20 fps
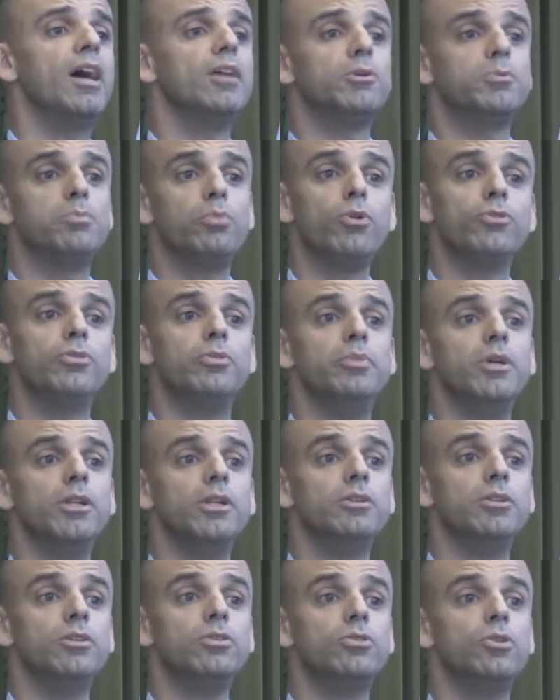other
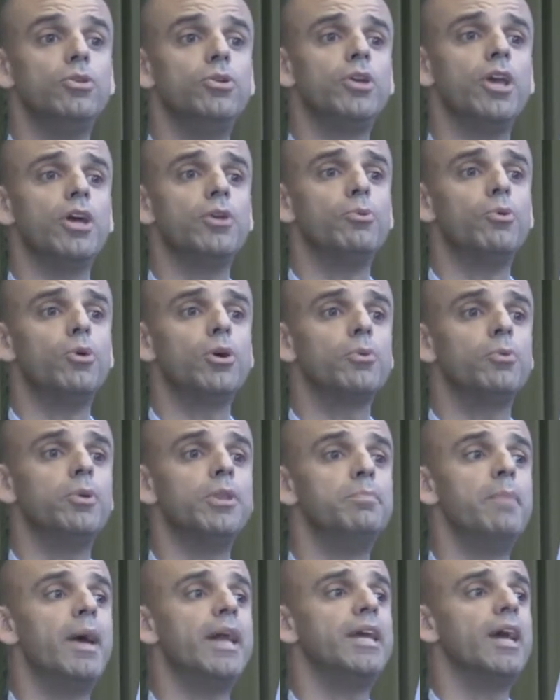possibilities. So you can work
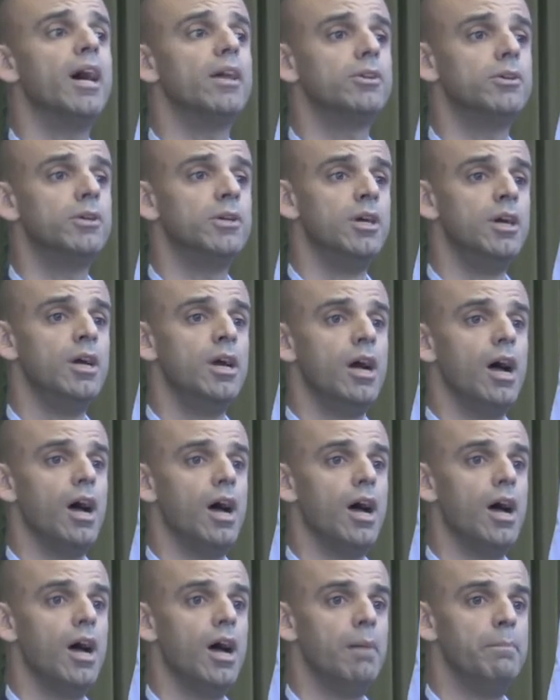with many other
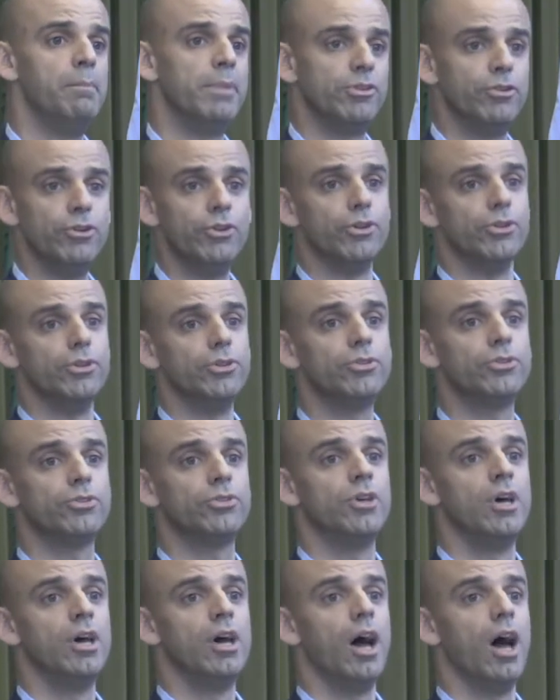
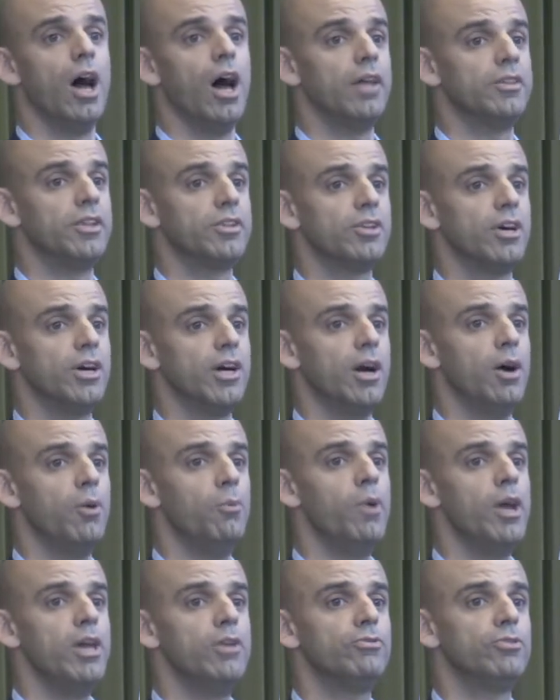materials that are
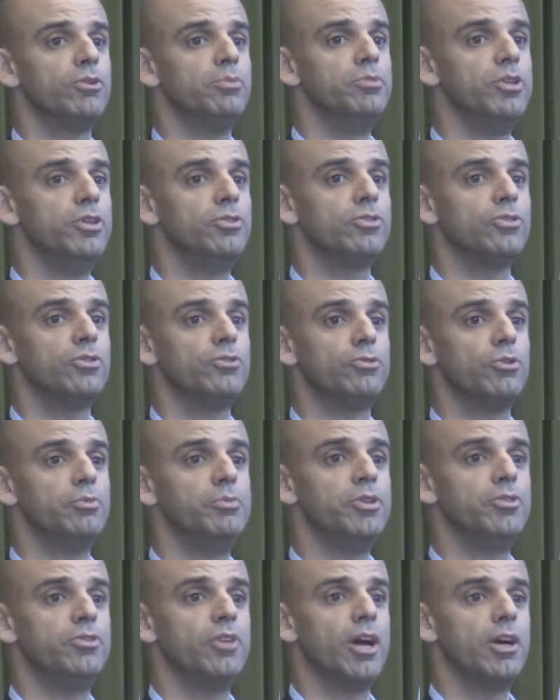away from
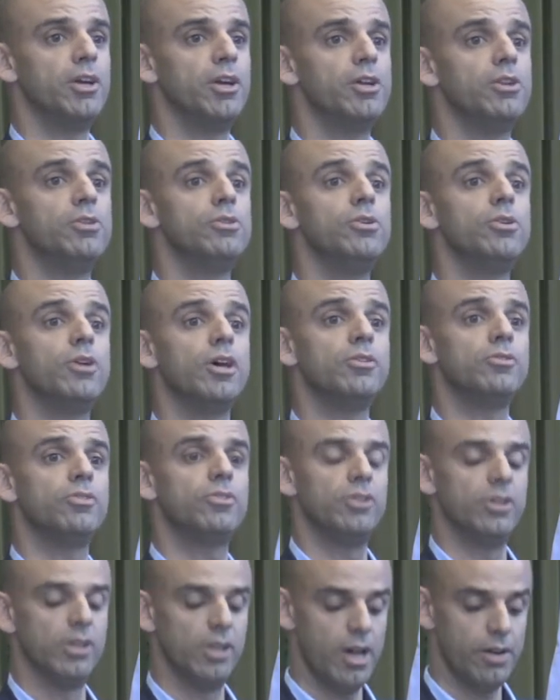this area, and you can
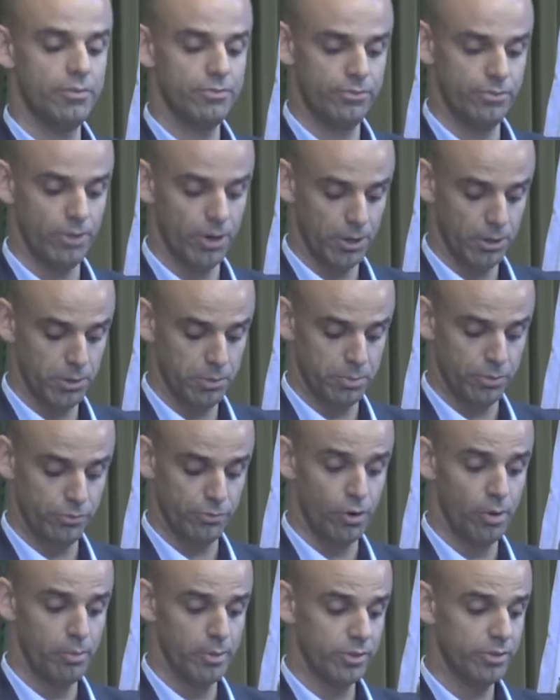still have very good
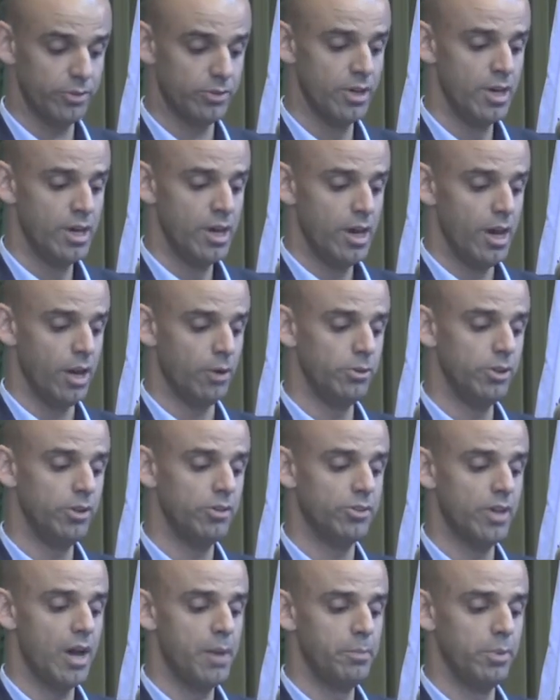performance. A good
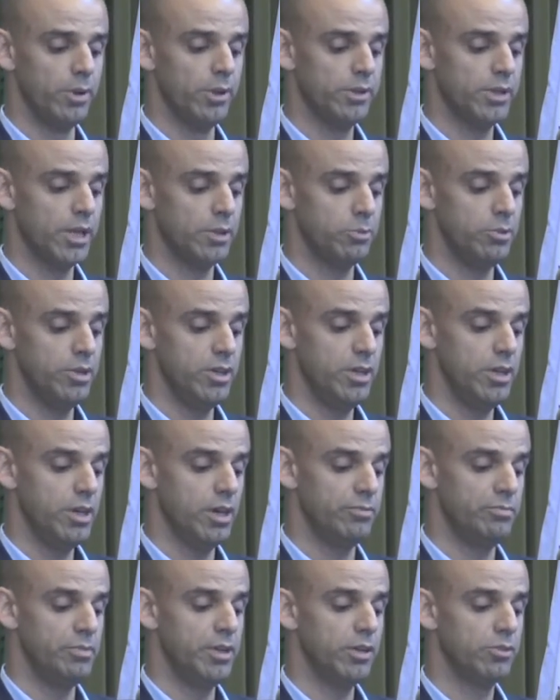example that we
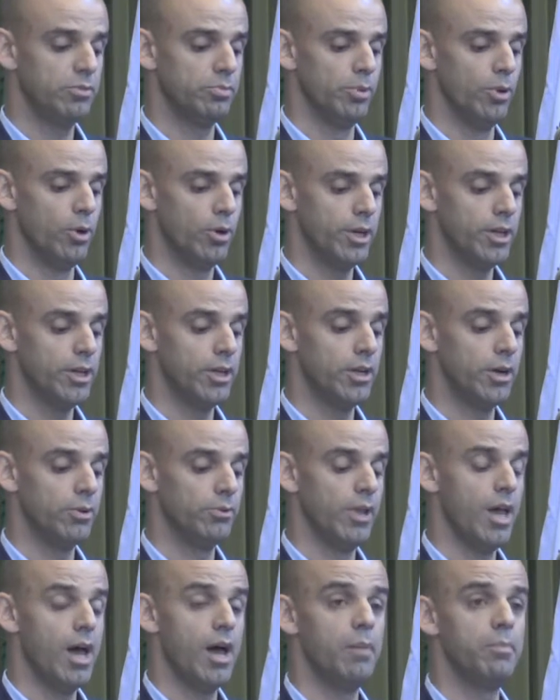have been exploring in our
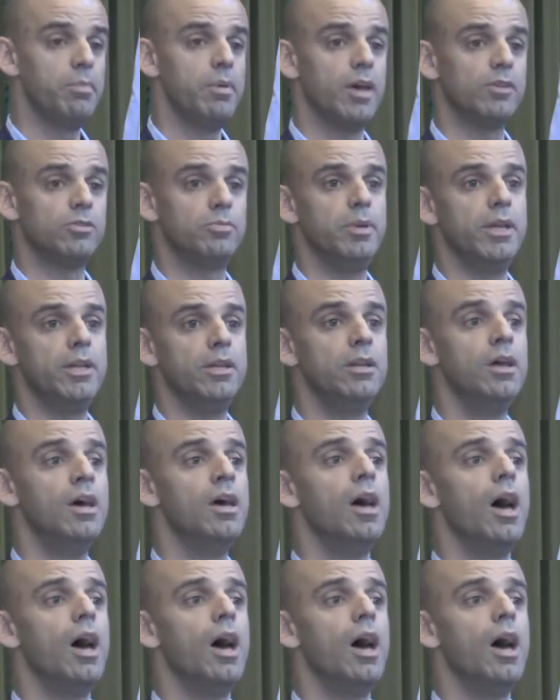lab has been